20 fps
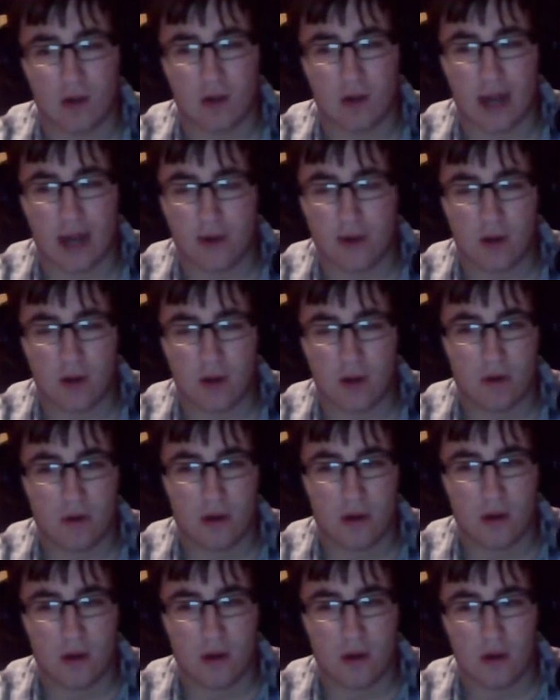I wrote
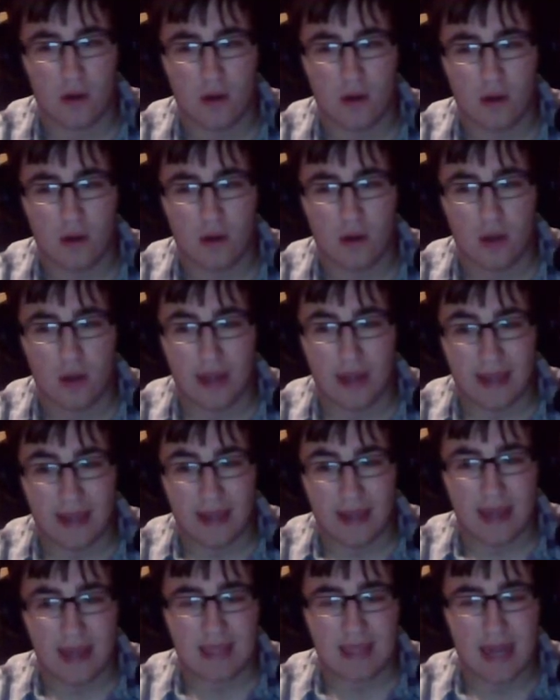in
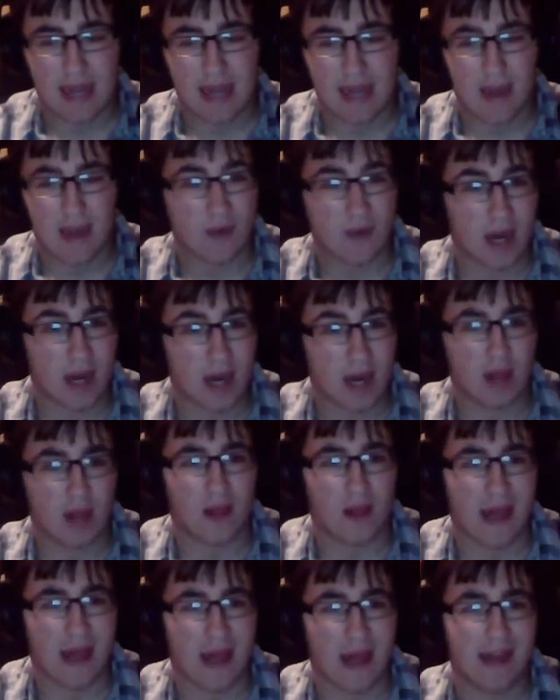that time I write a
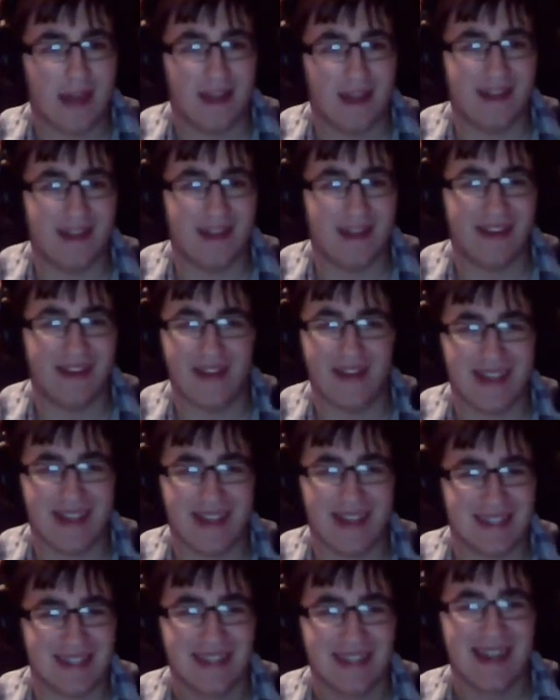lot. you
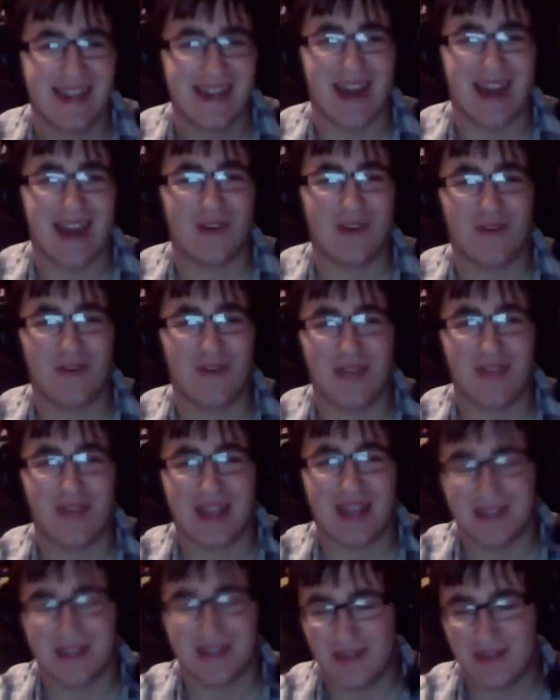guys, I don't know if you
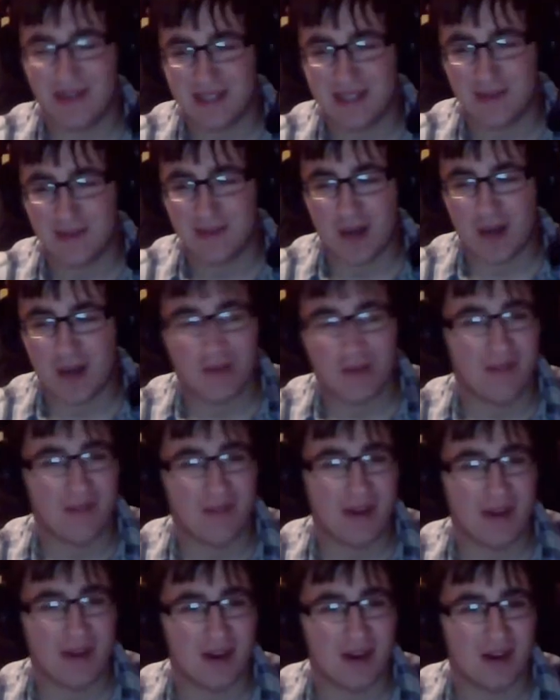guys know this about me if
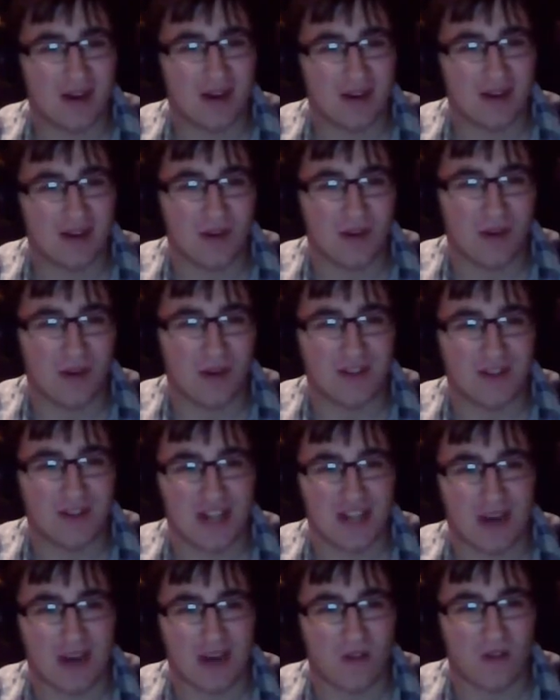you're new to the
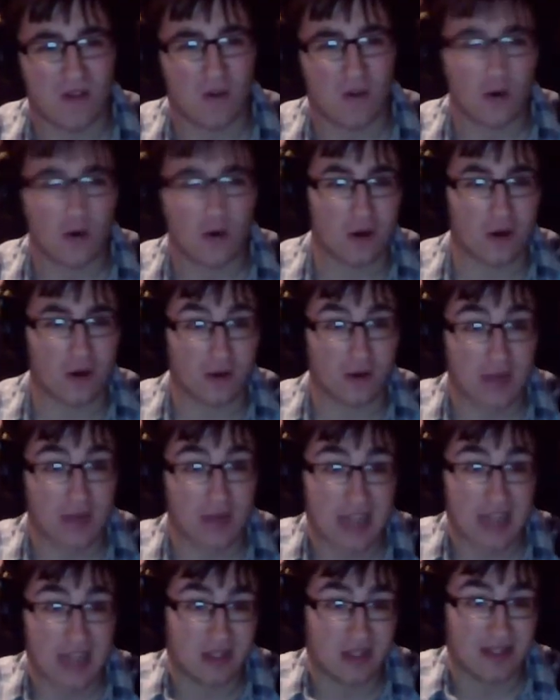channel or
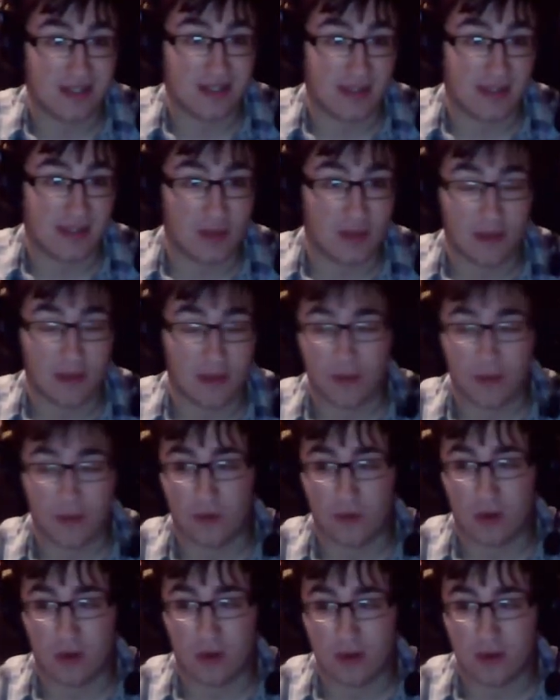actually some of the people who
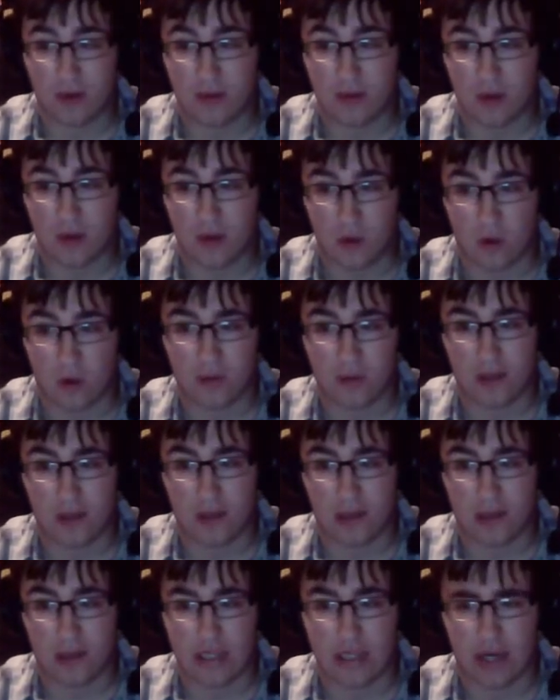are old to
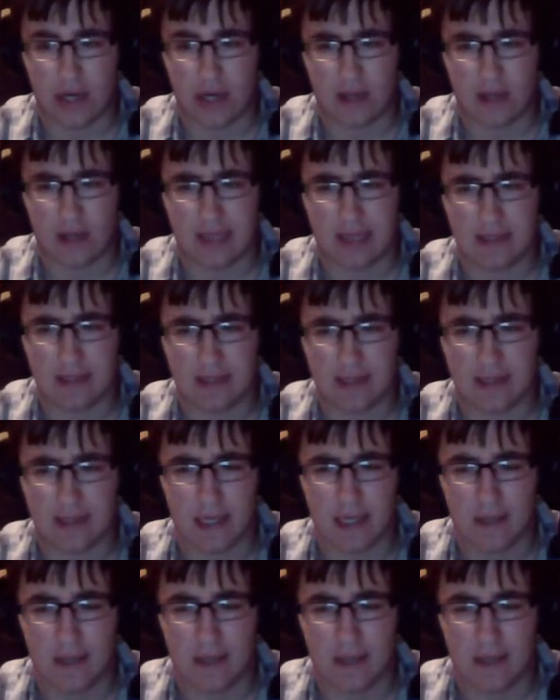the channel, I guess I'll say.